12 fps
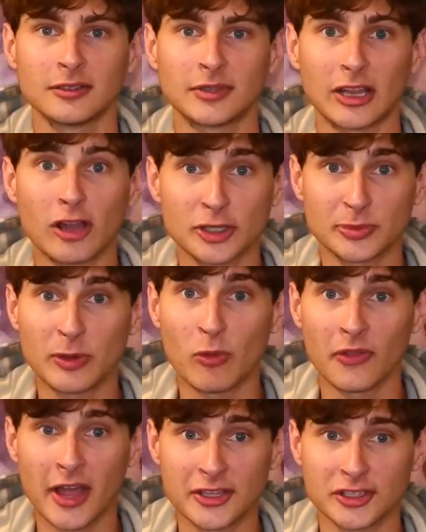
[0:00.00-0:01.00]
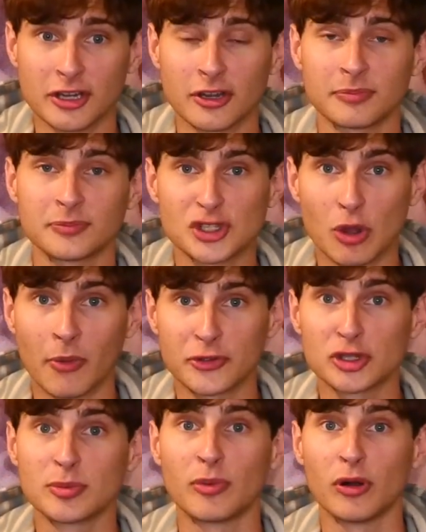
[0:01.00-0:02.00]
They lost week 1 last year. Still won the
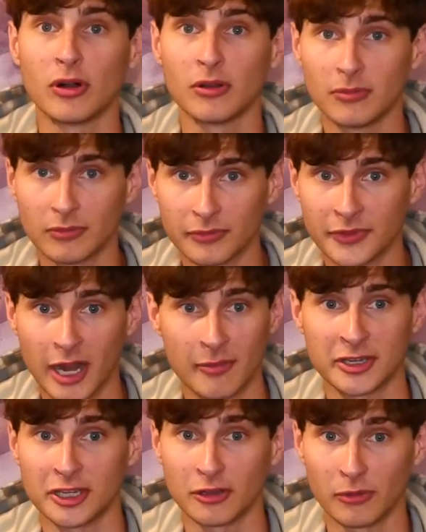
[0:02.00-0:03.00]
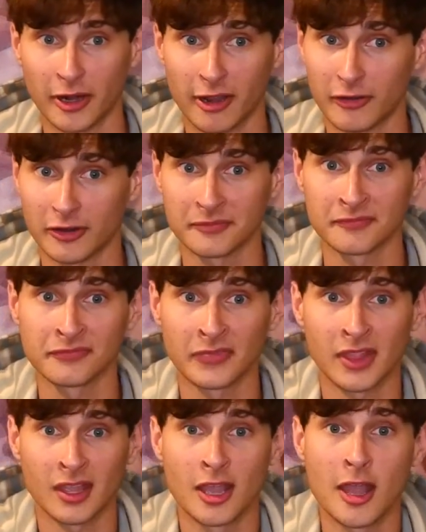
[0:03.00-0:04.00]
Super Bowl. Not a big deal, whatever.
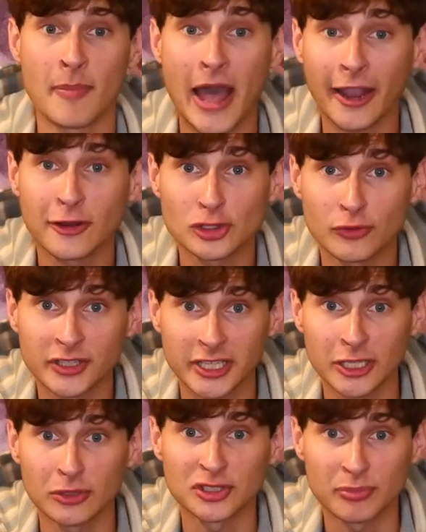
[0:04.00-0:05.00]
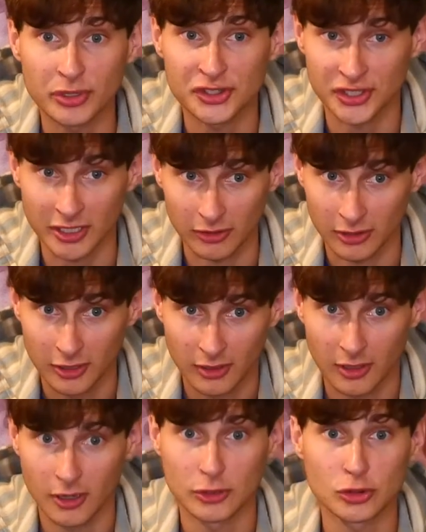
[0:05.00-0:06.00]
Packers over the Eagles in Brazil.
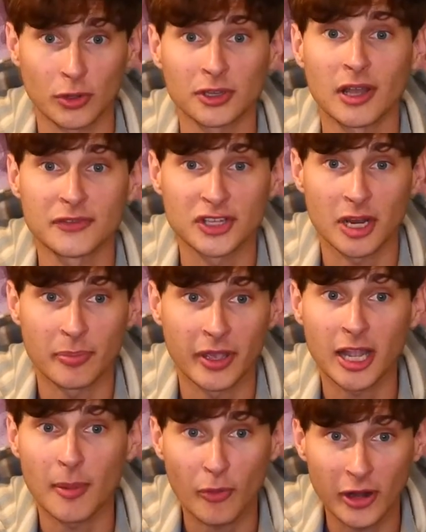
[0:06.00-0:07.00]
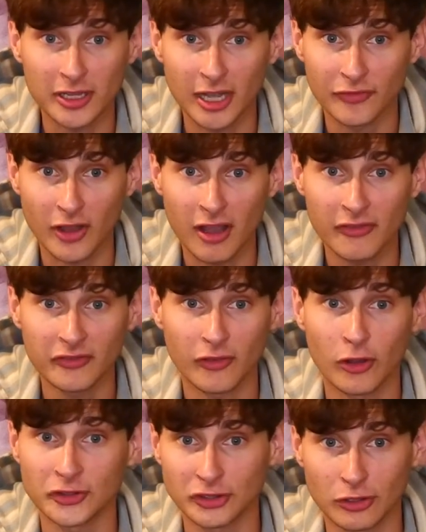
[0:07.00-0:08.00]
Jordan Love is going to pick up where he left off.
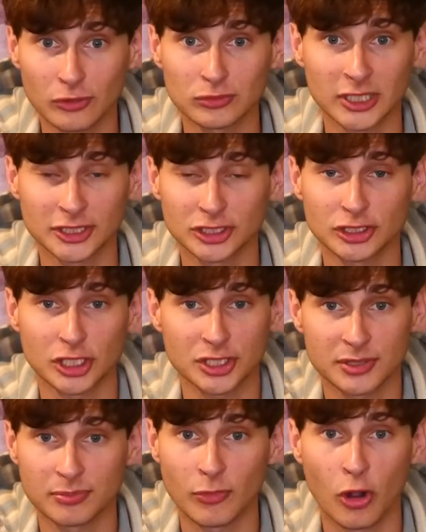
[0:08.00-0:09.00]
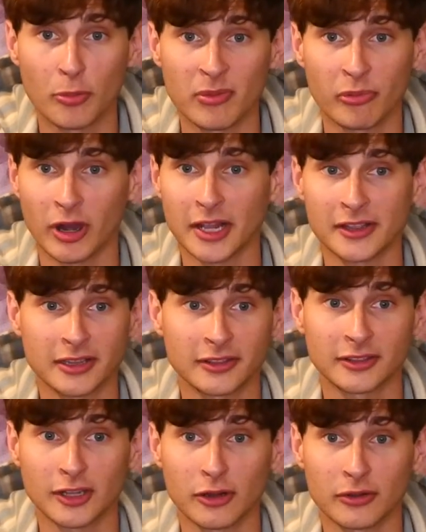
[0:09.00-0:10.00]
Also, let's just hope and pray
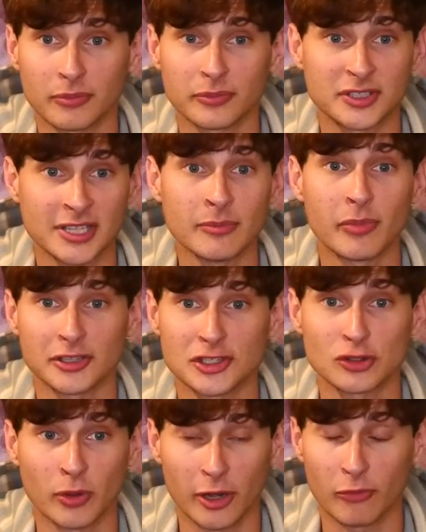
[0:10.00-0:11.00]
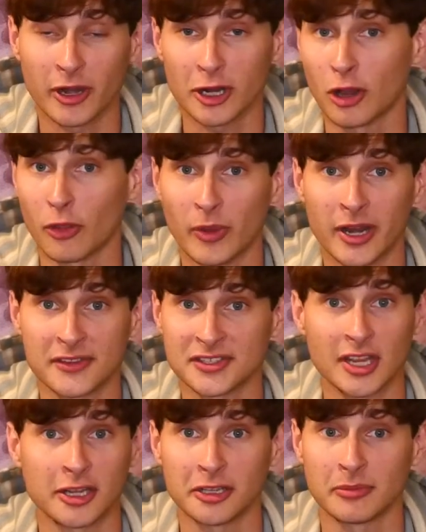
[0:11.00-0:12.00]
that their team buses don't get raided on the way to the
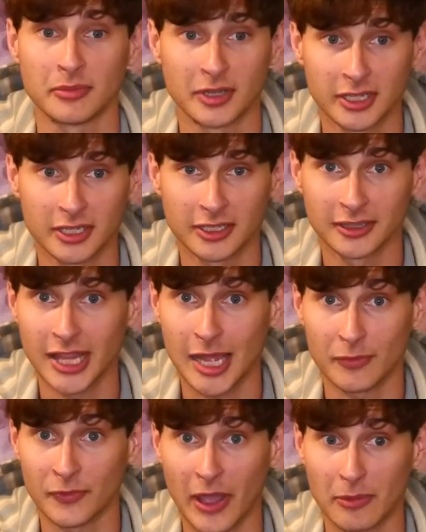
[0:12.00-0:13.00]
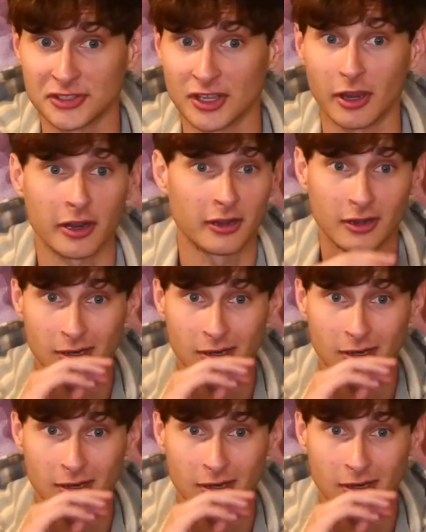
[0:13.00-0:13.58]
stadium. That would suck.